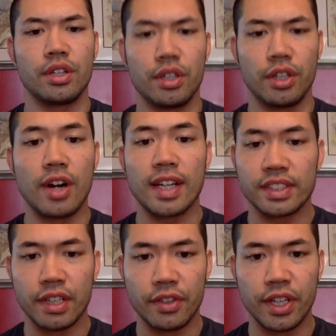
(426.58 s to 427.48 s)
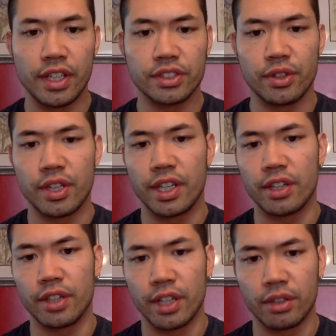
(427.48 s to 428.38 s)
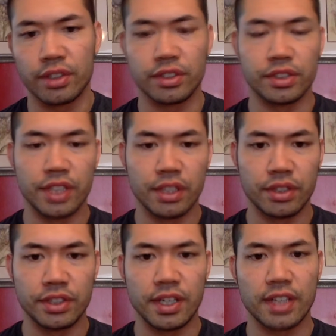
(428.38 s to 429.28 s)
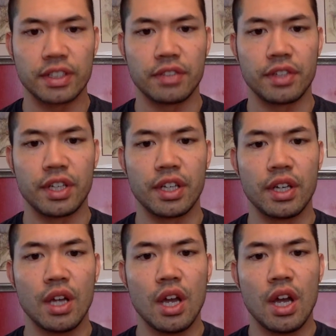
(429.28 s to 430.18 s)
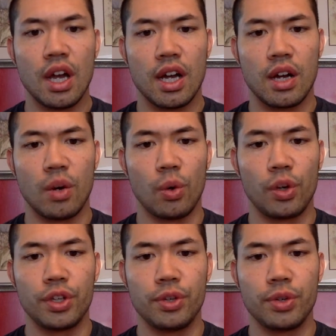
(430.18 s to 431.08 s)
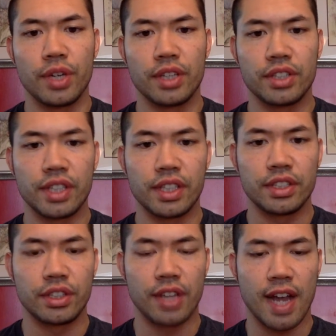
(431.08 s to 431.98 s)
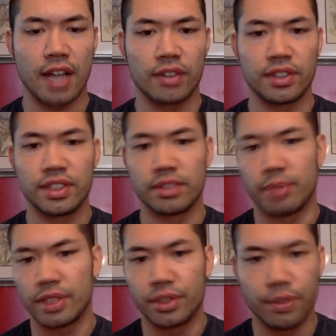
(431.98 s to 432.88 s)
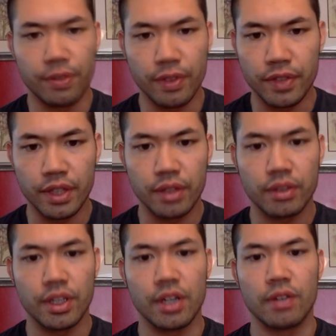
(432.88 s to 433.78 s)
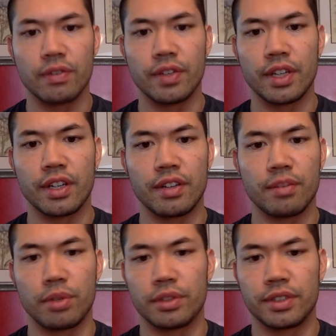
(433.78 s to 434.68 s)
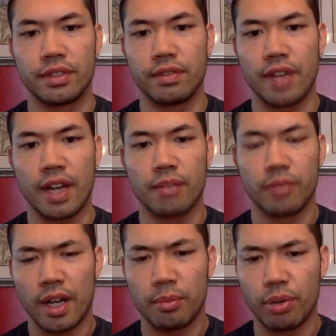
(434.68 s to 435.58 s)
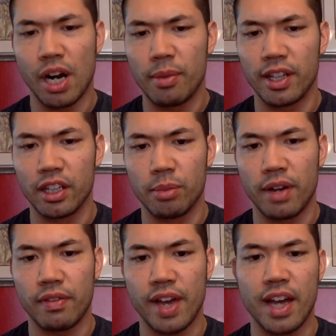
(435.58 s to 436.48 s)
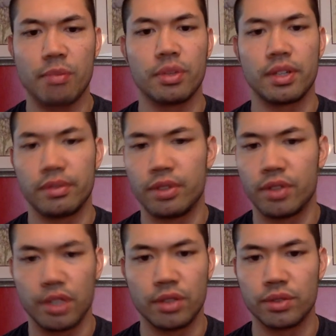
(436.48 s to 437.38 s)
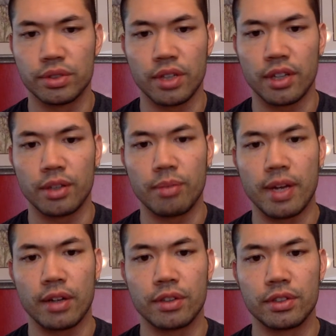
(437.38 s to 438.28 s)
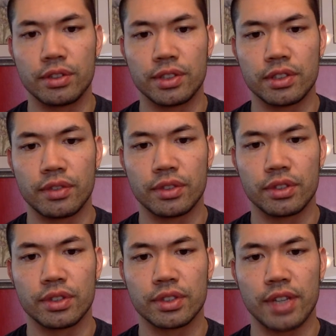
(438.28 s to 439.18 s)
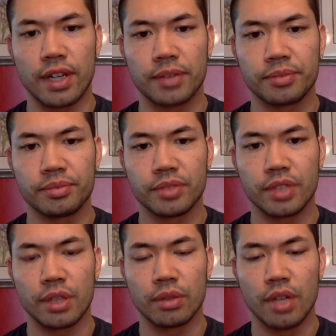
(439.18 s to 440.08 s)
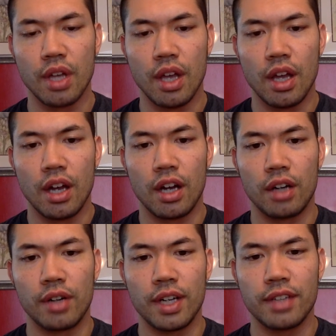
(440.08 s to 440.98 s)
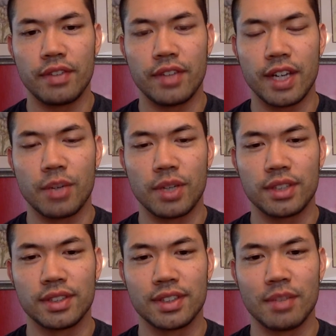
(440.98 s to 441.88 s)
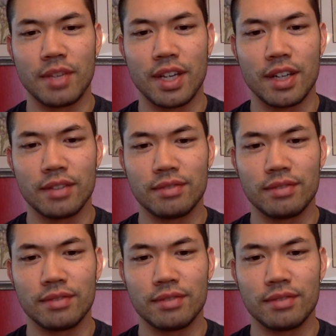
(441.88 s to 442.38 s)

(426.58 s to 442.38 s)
your activity. So you can either increase or decrease your activity, or you can change your calories by 250, via protein, fat, primarily by fat, but you can use other macronutrients if you so desire. So, all right, if you got any questions, let me know.